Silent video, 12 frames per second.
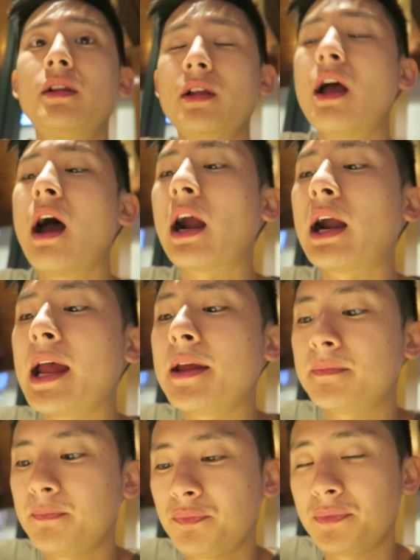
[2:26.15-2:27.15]
All right,
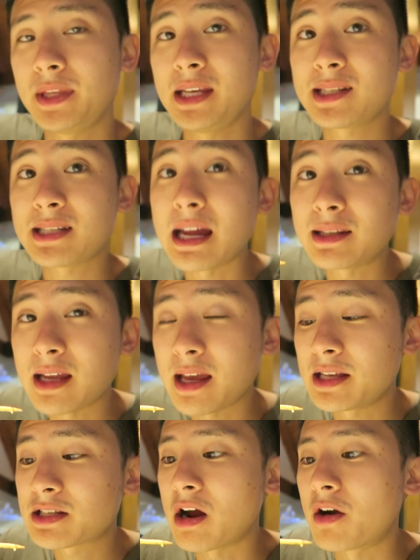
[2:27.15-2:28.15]
these
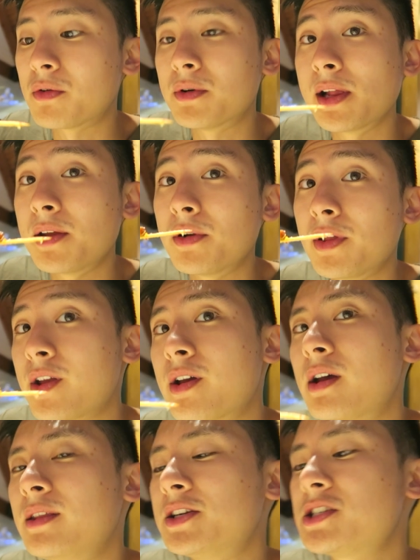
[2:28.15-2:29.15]
satays are really, really
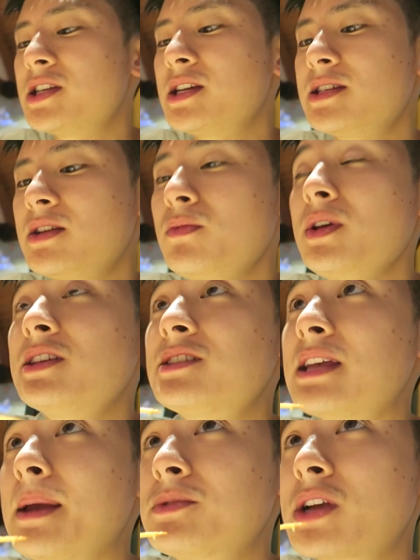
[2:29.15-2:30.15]
good. They're seasoned with the
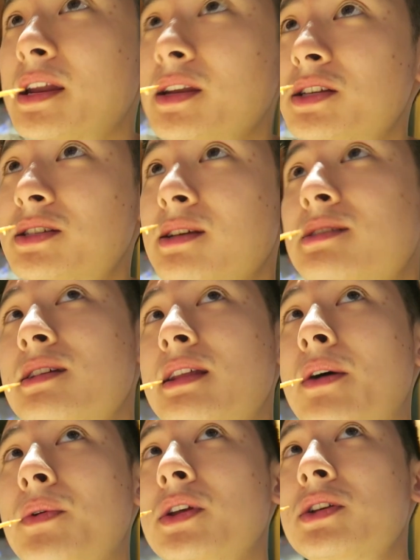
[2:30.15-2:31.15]
same kind of season
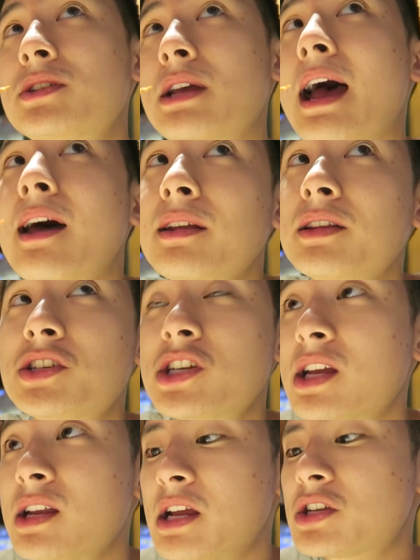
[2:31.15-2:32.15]
that we used had in the
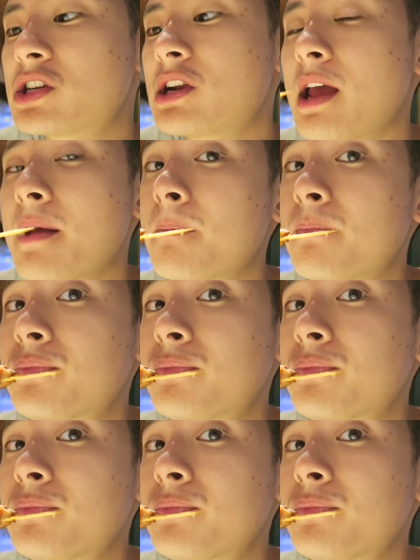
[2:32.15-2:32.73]
chicken yesterday.